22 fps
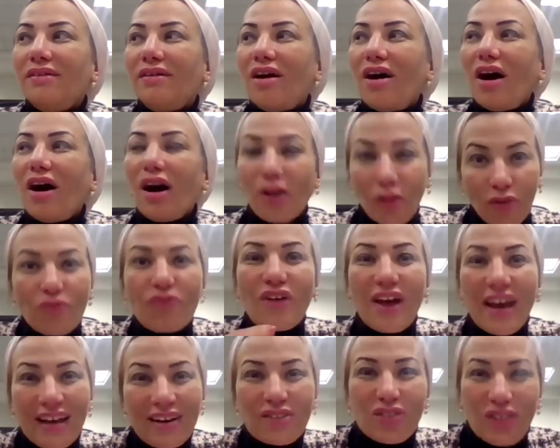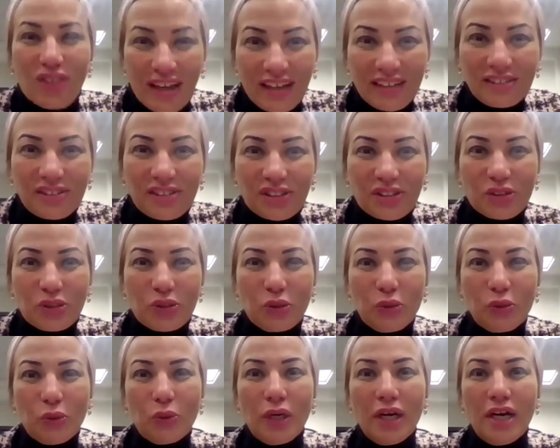unfair things
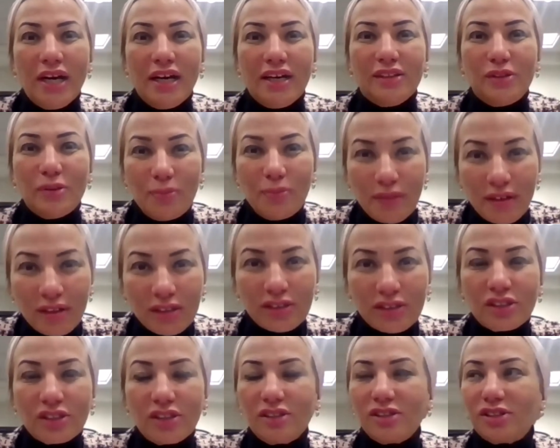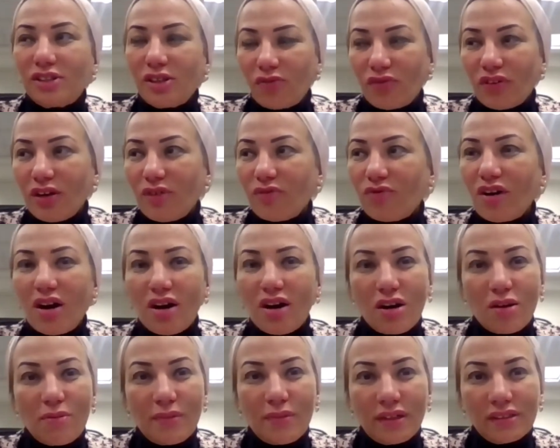to the ministers of
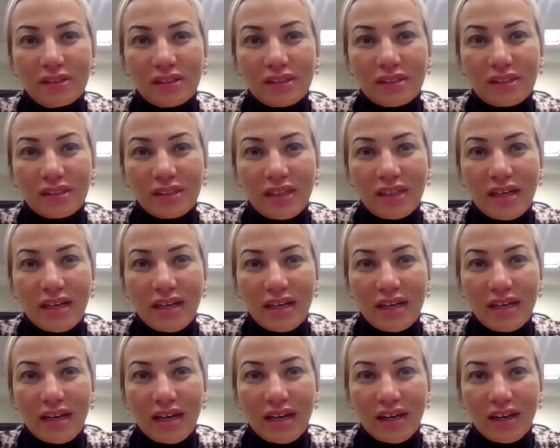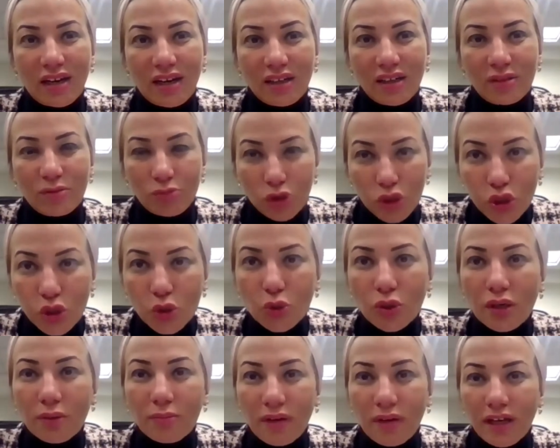environment, and I'm
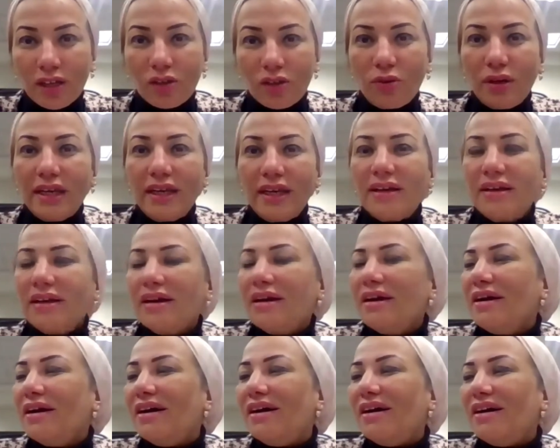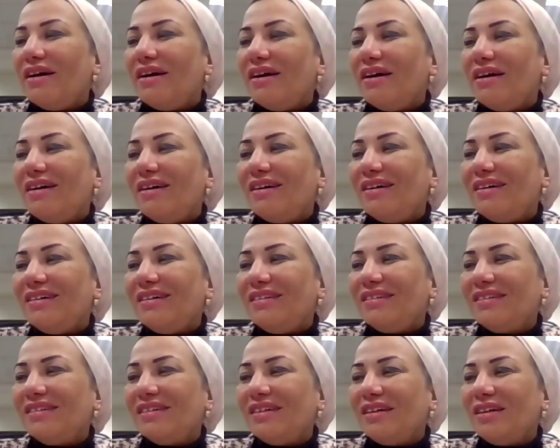sure my colleague
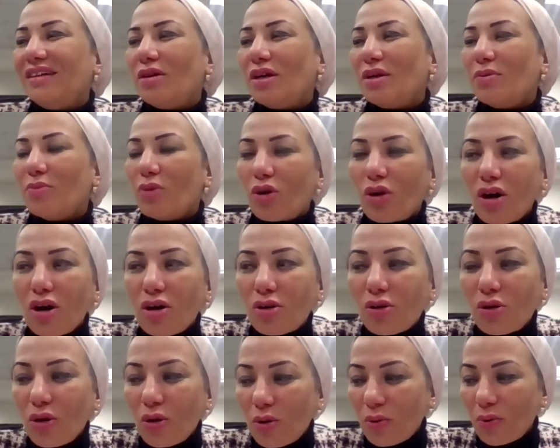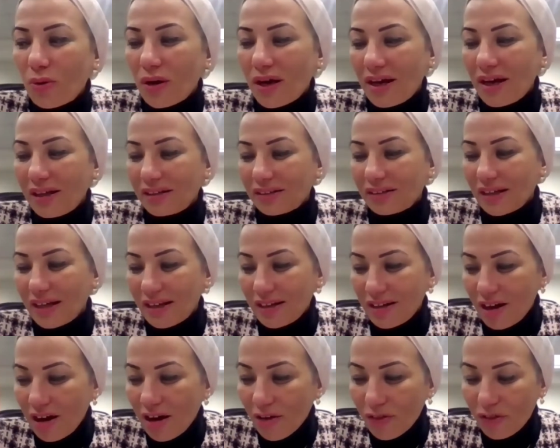in Morocco and
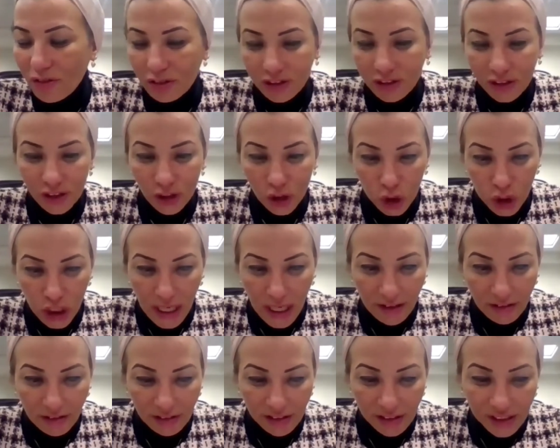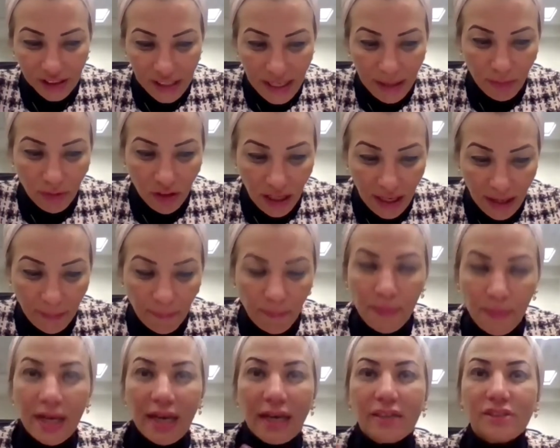others share the same thing,
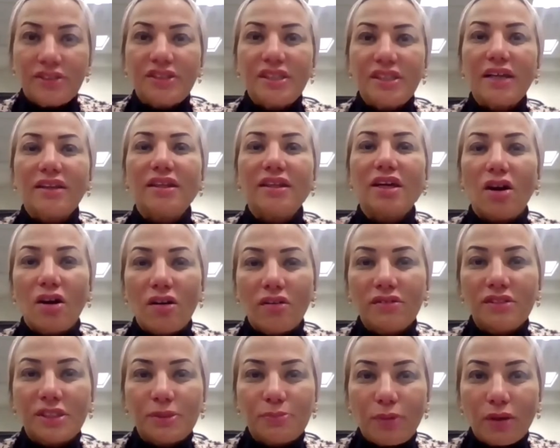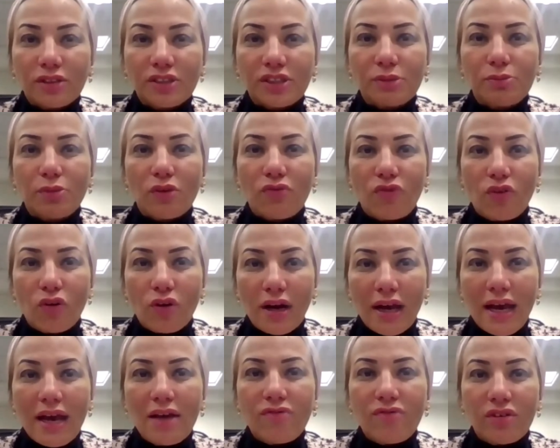is that they are responsible for
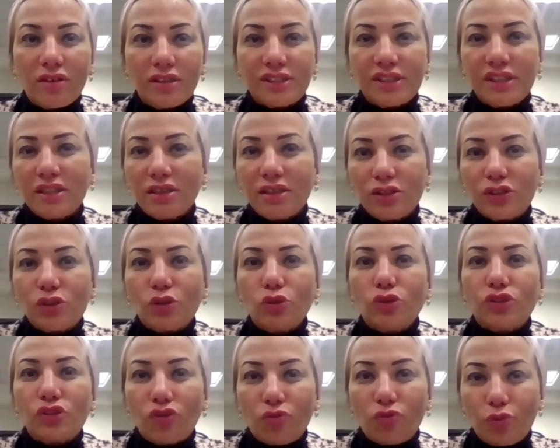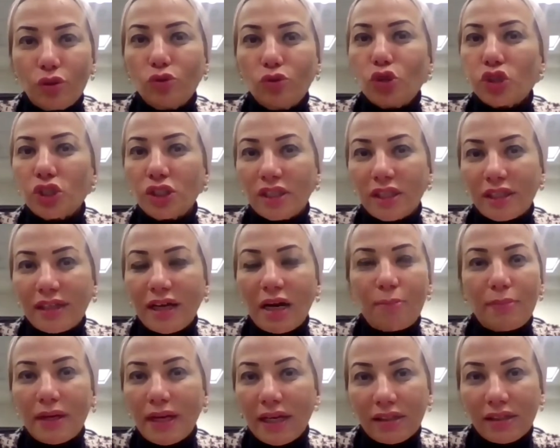every single source of pollution that
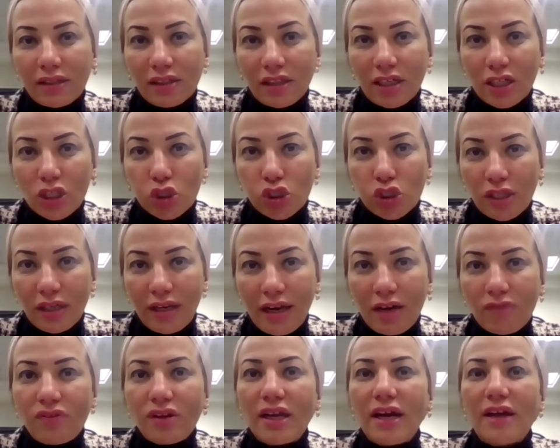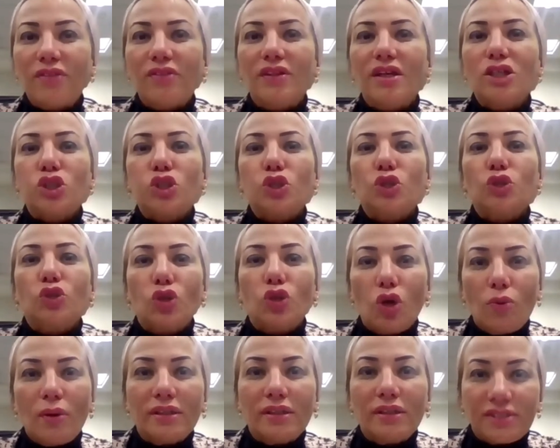happened at the national level, and they should
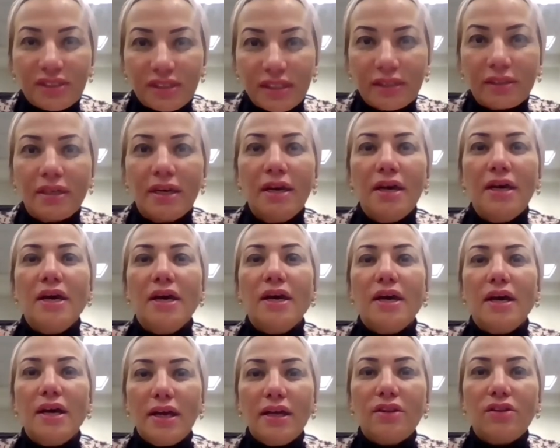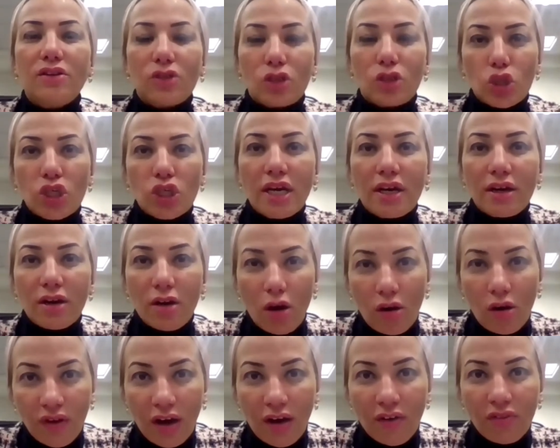go and sit in the chair
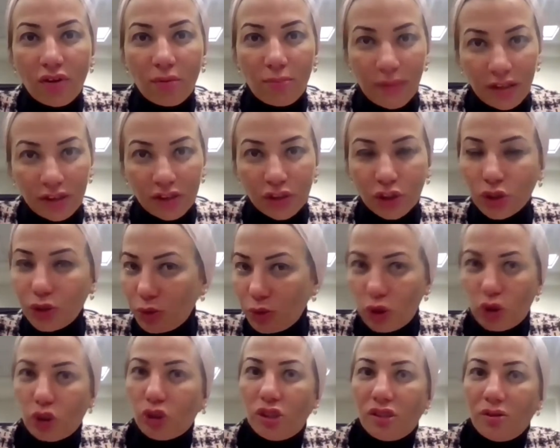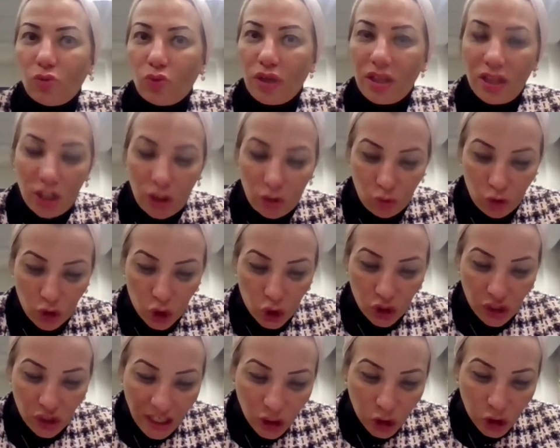of other ministries, which
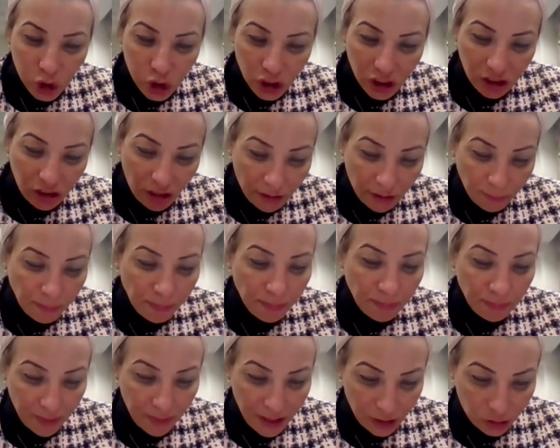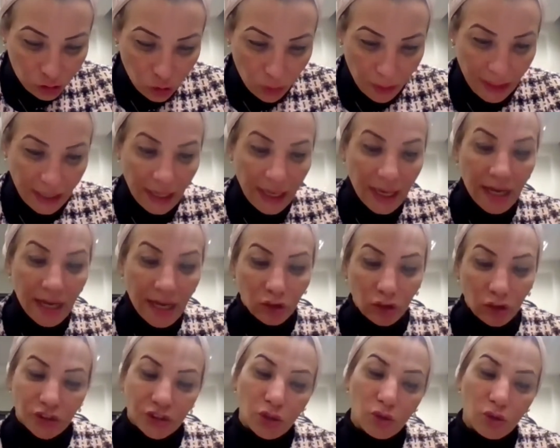they should not be doing.
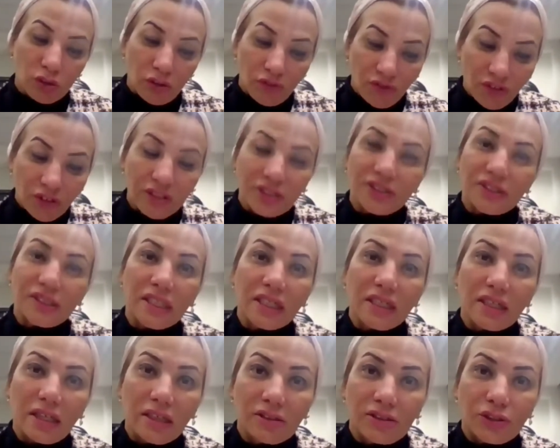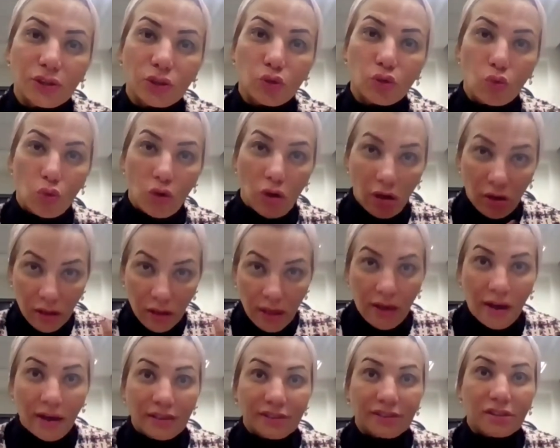So the first thing is to
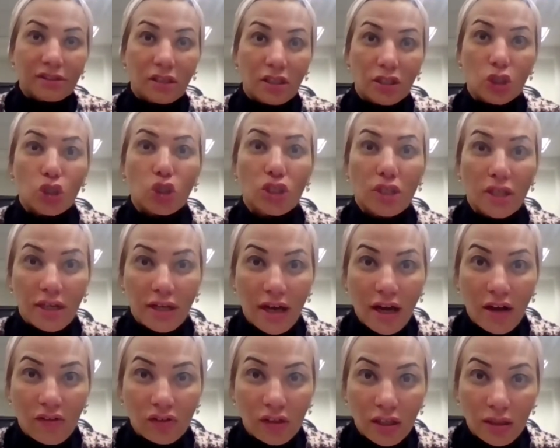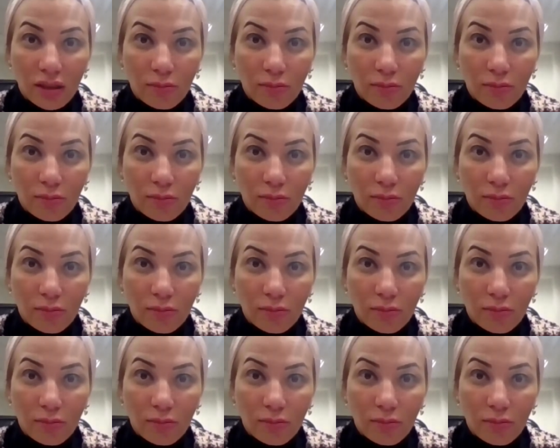organize the kitchen and have that